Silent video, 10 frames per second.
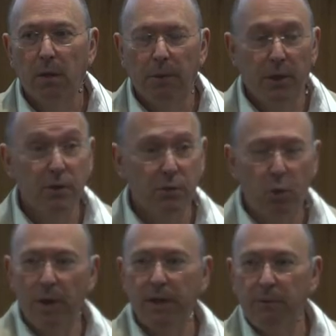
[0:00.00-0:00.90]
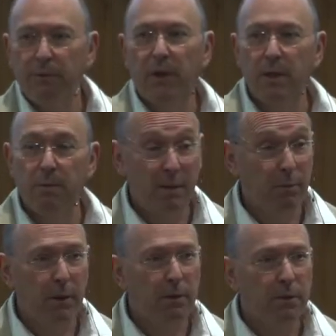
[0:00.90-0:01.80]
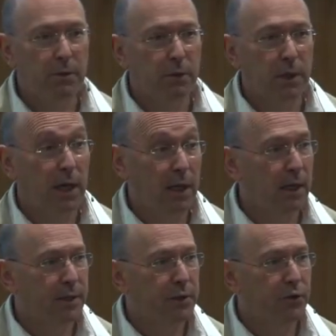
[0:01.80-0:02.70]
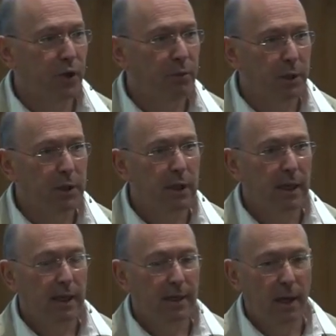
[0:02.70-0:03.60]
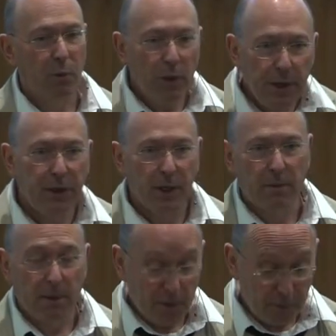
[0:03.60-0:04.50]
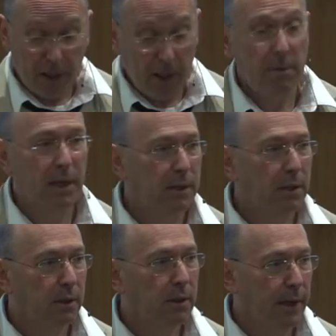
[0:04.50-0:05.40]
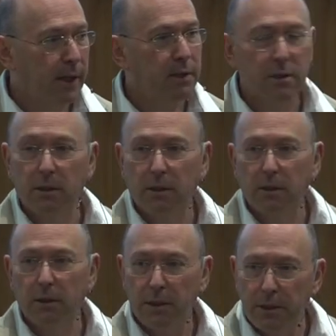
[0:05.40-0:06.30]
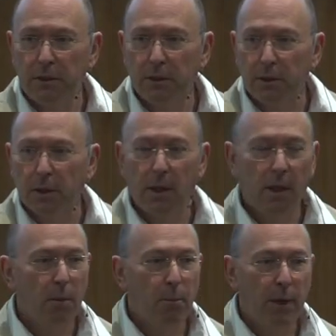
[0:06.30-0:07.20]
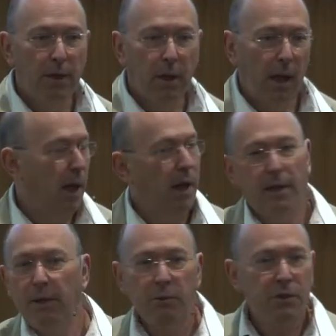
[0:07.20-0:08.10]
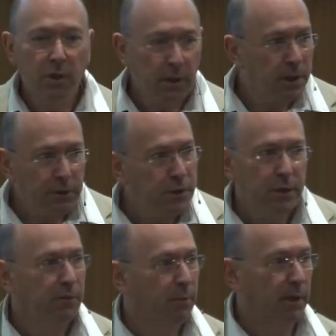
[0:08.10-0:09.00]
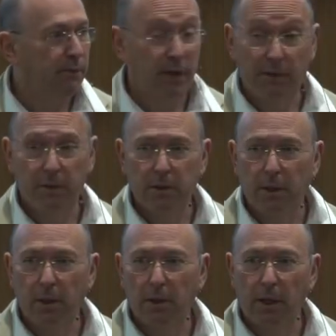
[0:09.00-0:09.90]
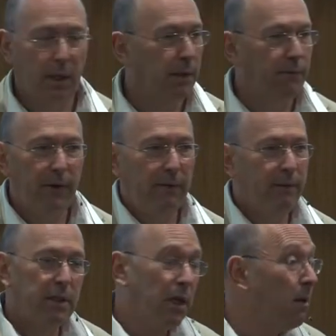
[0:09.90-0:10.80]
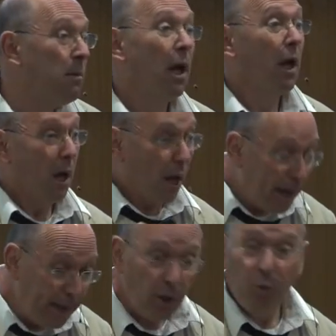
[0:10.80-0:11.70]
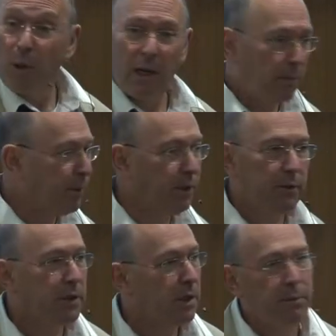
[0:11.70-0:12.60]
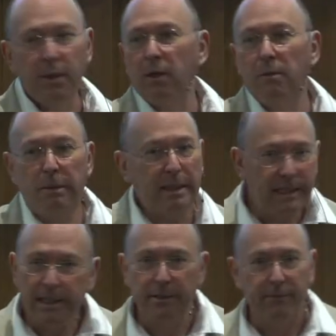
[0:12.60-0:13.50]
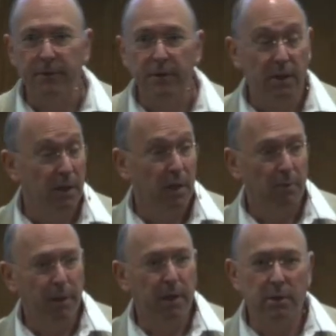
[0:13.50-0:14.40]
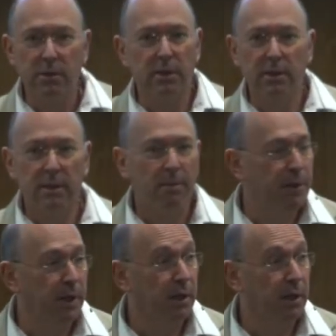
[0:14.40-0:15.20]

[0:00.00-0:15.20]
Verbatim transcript: because work that we've done in bipolar disorder highlights a treatment that we think really might crack this condition. But it was not an interest of mine five years ago. And in five years' time, I hope I'll be doing something completely different because something